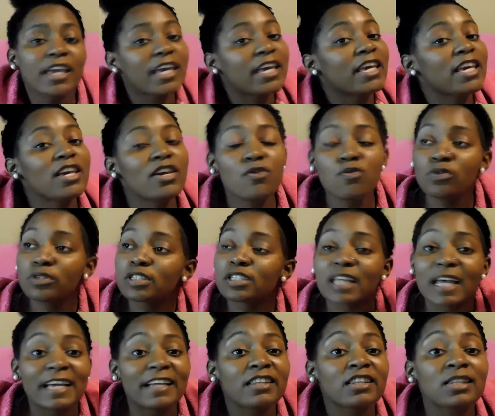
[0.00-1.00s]
He
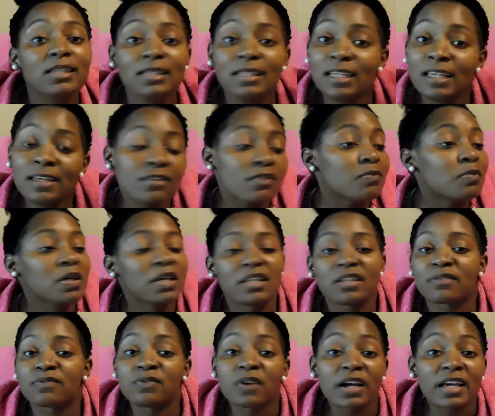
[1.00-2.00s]
was like leaving
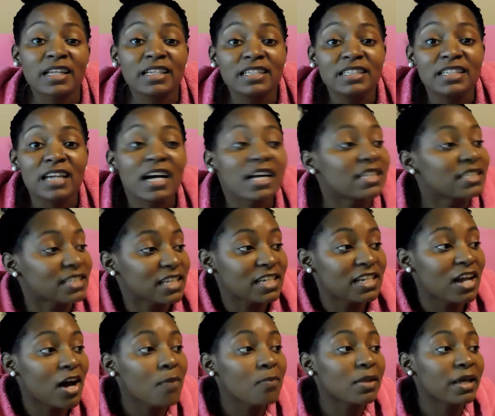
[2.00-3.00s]
me in the fucking dust.
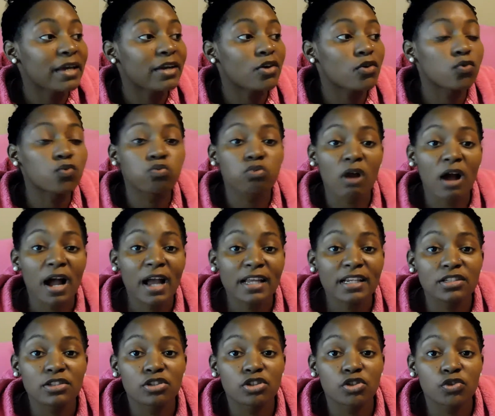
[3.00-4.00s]
And I'm like
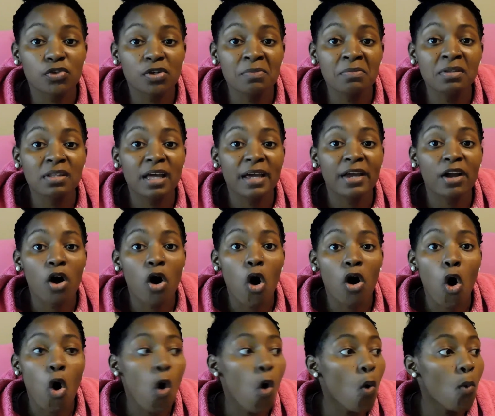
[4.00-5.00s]
crying and screaming like,
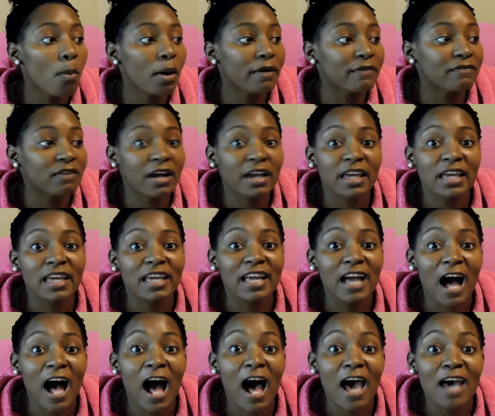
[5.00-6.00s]
"Oh my
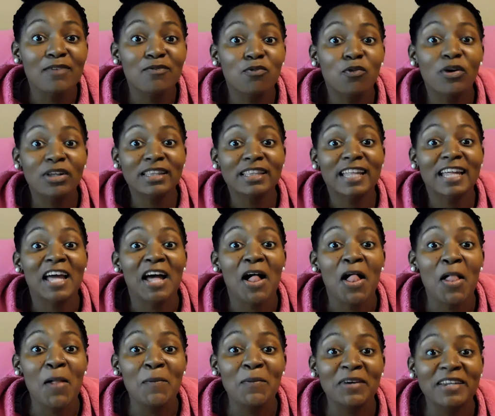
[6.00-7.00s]
fucking God, what the
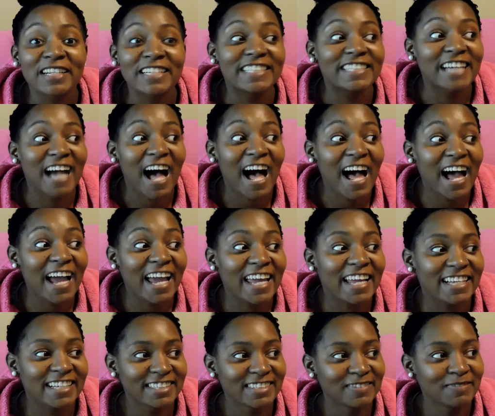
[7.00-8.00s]
hell, I'm gonna
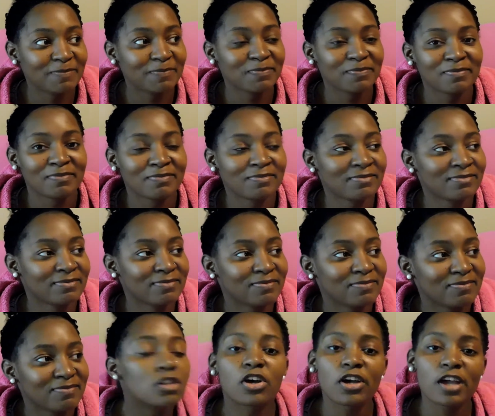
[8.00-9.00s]
die."
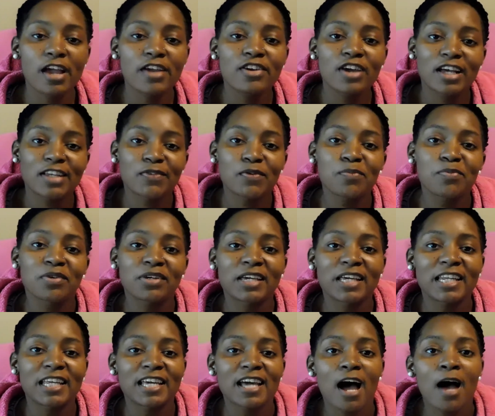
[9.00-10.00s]
So yeah, you guys, we're
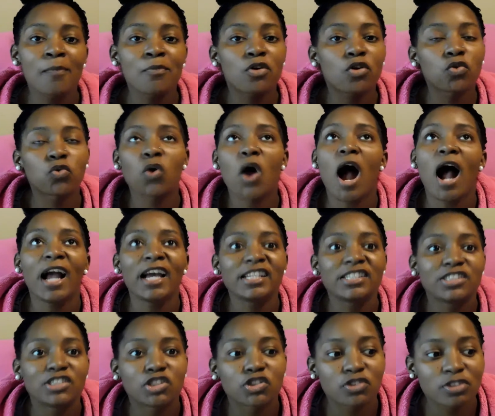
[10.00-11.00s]
booking it. I'm
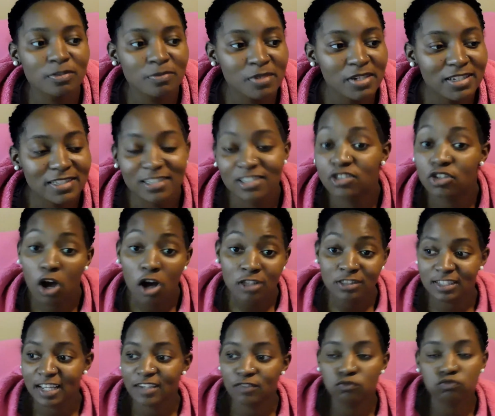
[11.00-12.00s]
crying and screaming because the
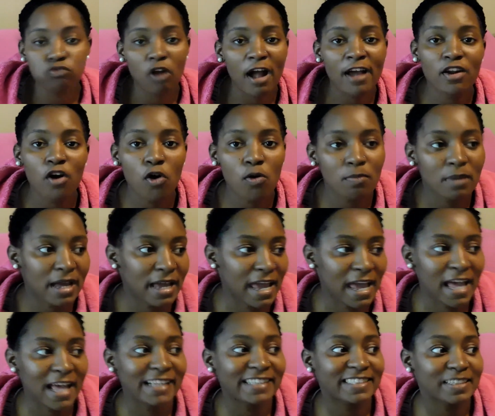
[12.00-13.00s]
dog's like right on
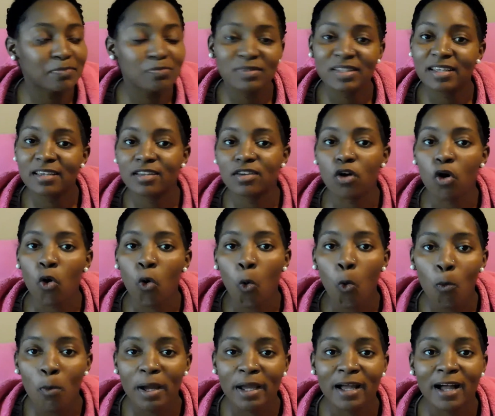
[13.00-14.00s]
my ass. I'm thinking,
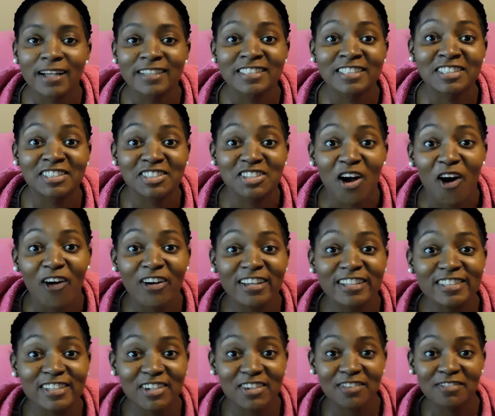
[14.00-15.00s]
"Oh my gosh, this
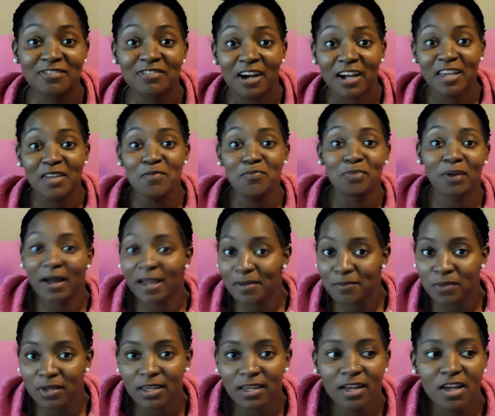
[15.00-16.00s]
dog is gonna fucking
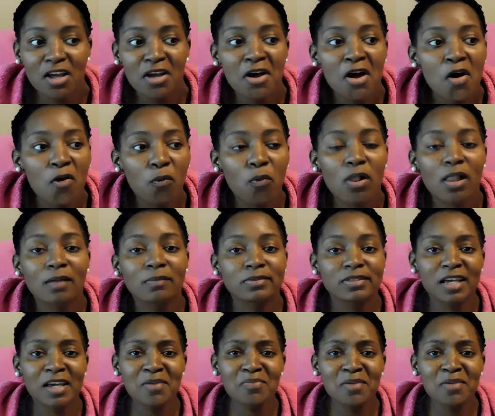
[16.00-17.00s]
bite me."
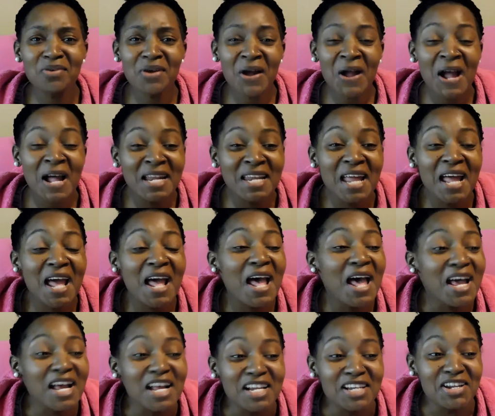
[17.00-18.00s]
While I'm saying,
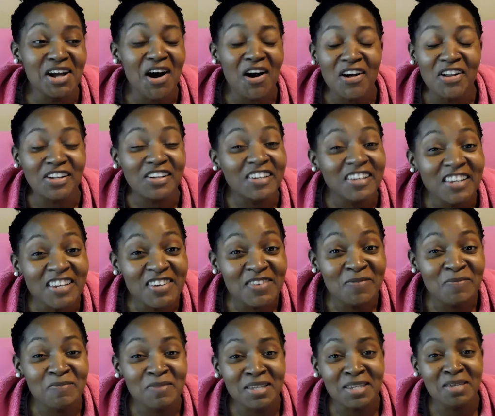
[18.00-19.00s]
"Brandon,
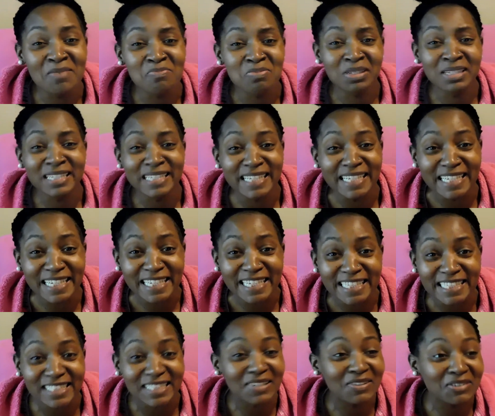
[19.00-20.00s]
don't leave me,
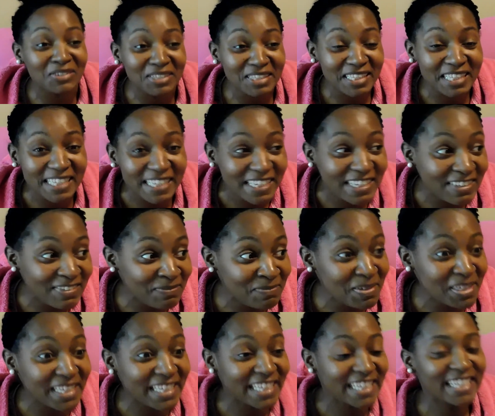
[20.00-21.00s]
please, don't
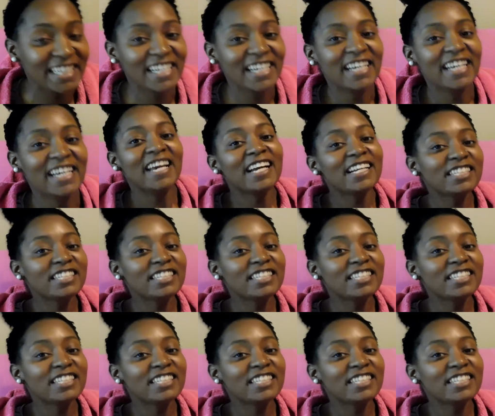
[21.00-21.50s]
leave me."